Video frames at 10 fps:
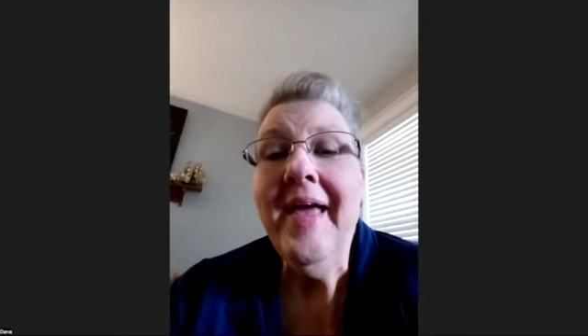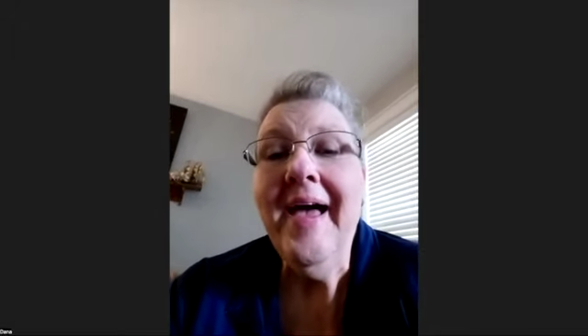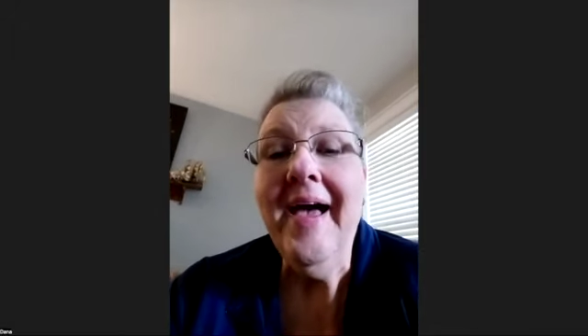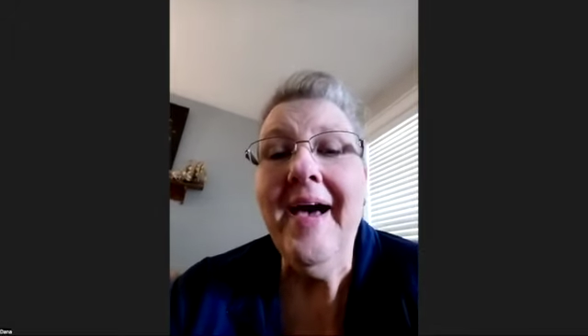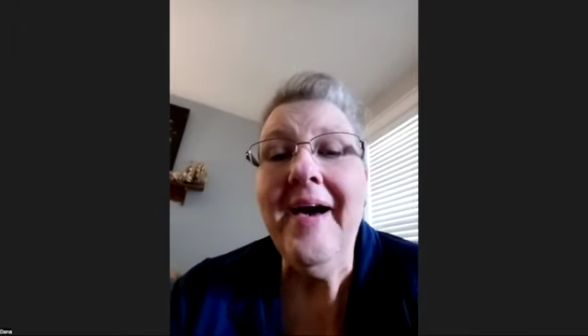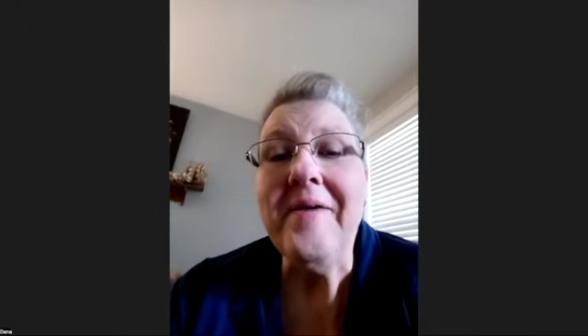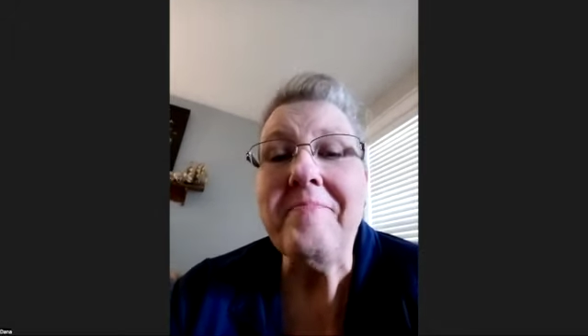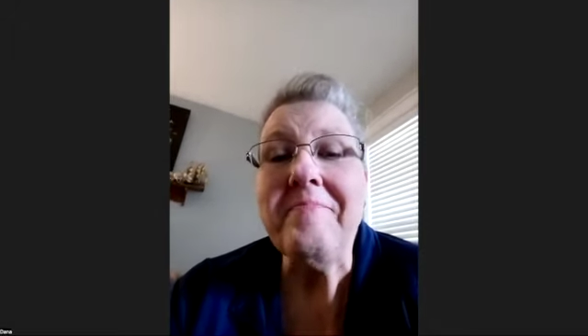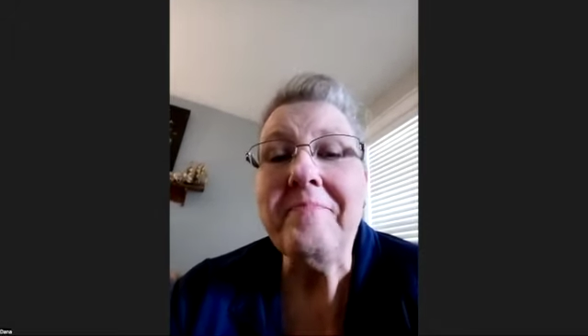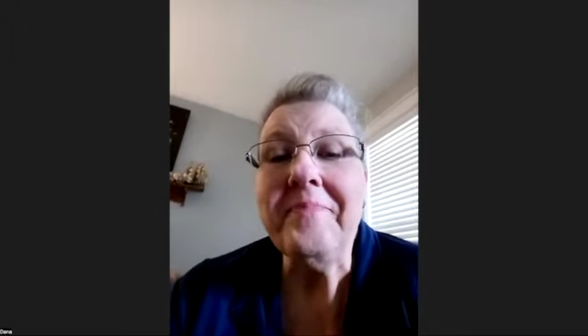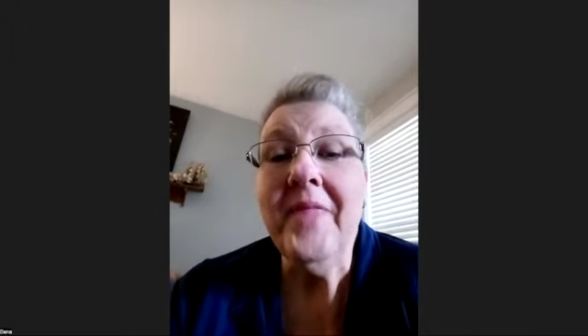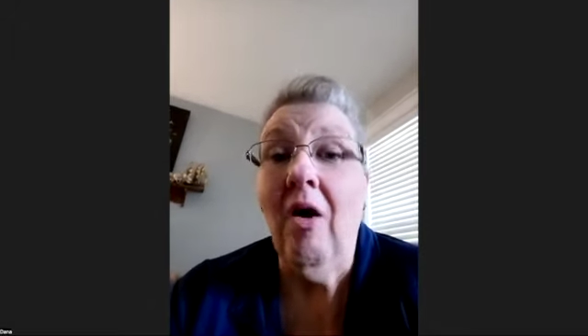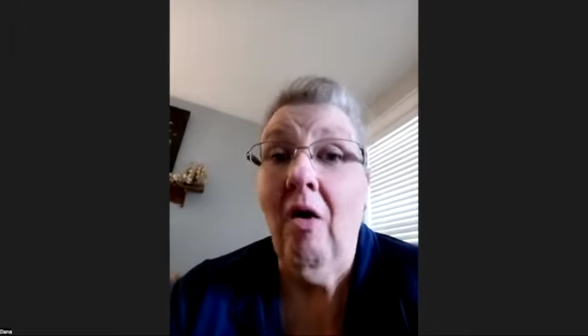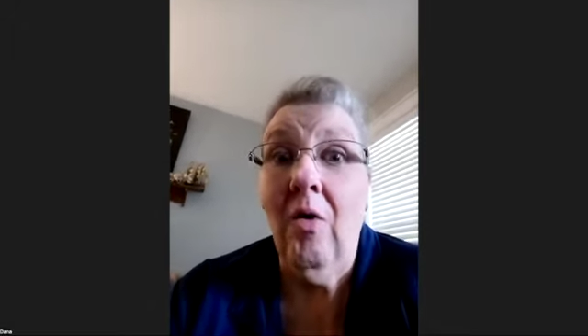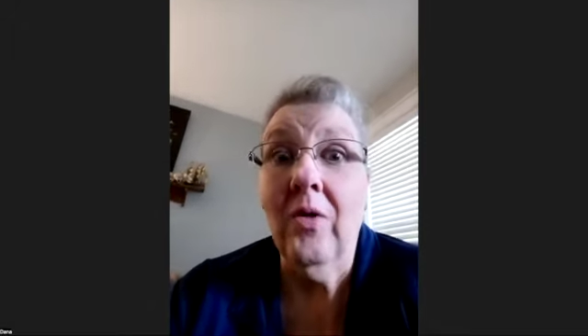The
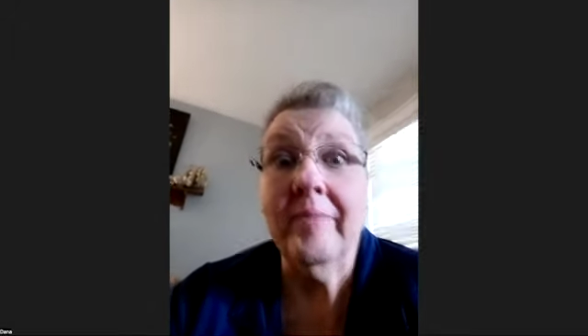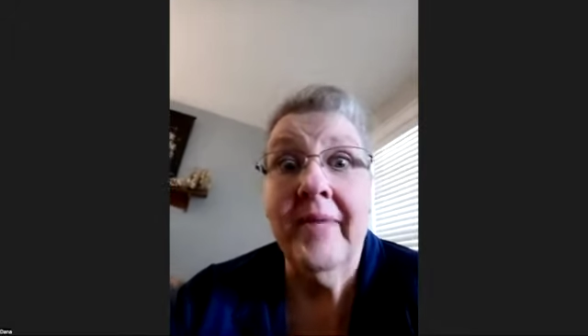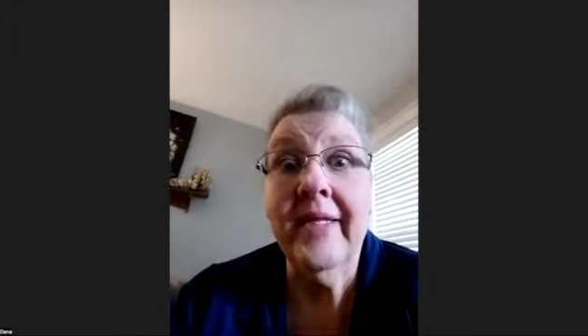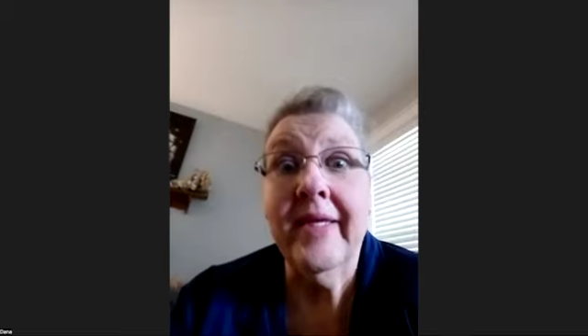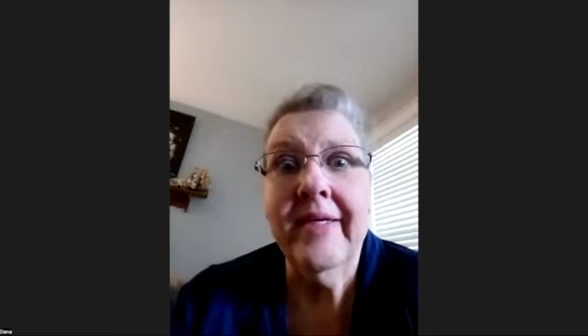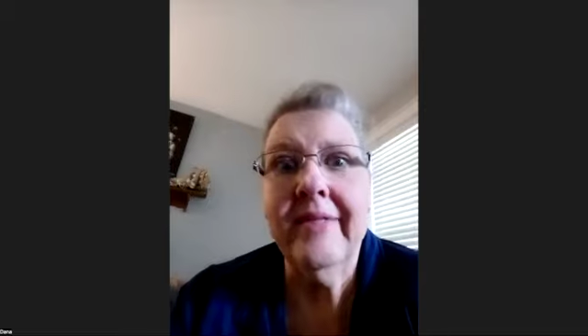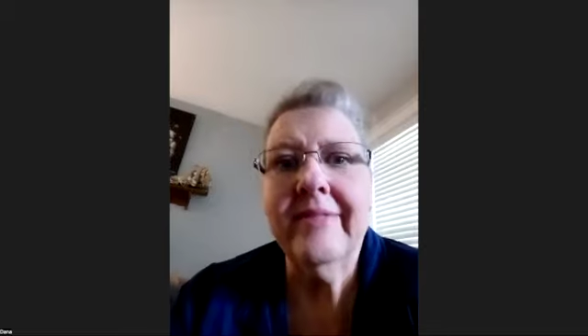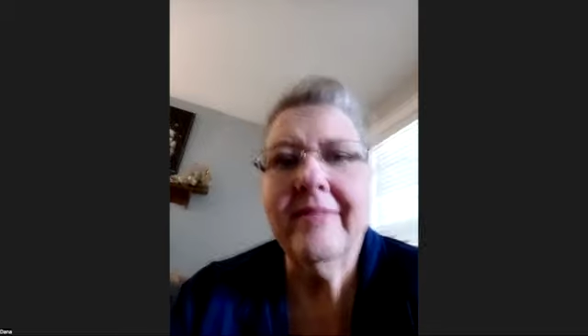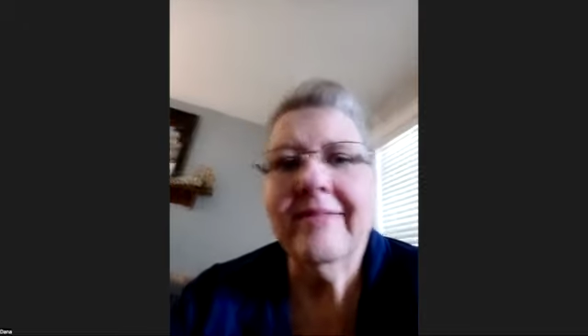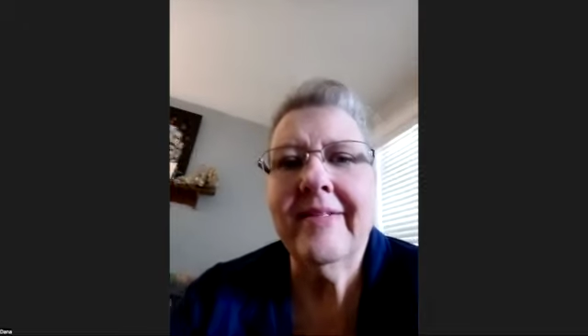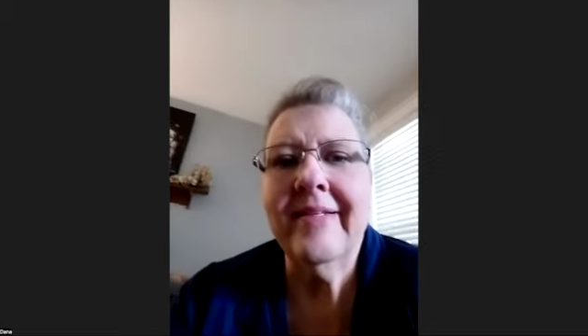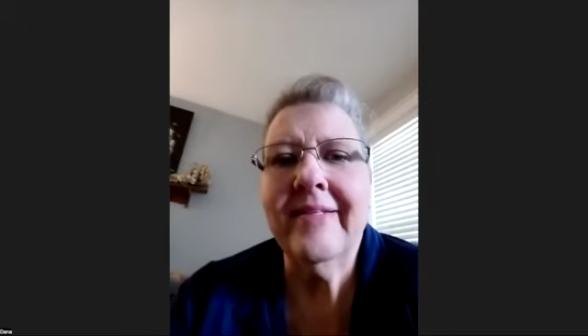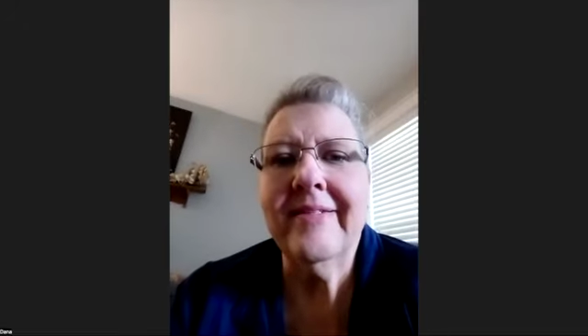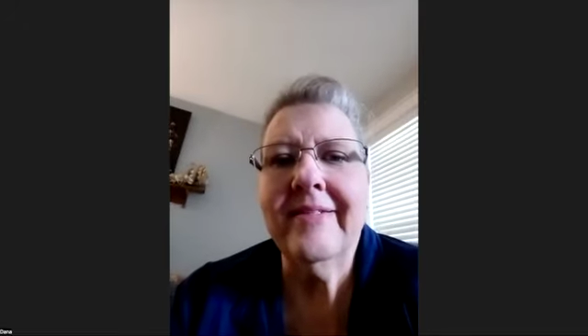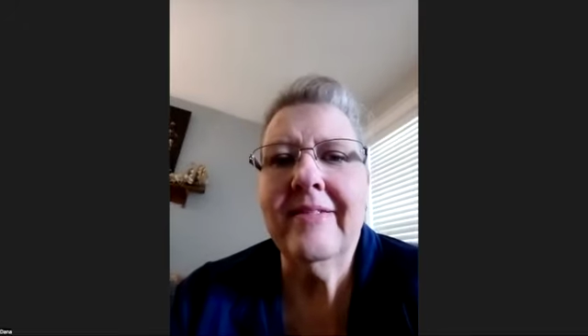hole in my leg
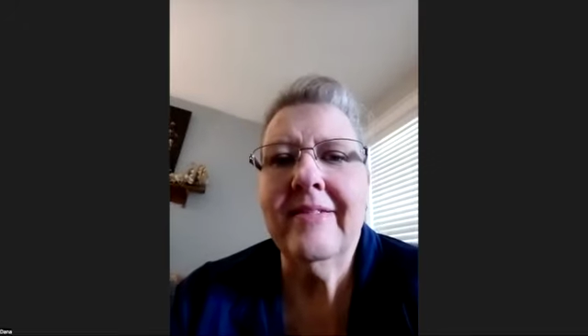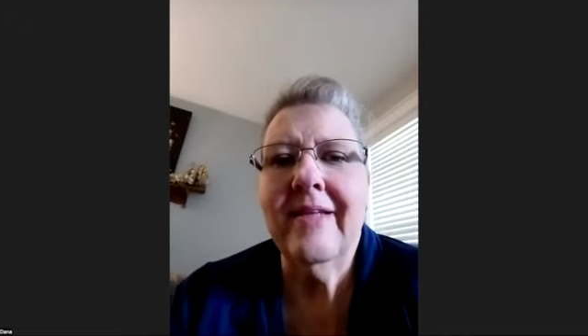is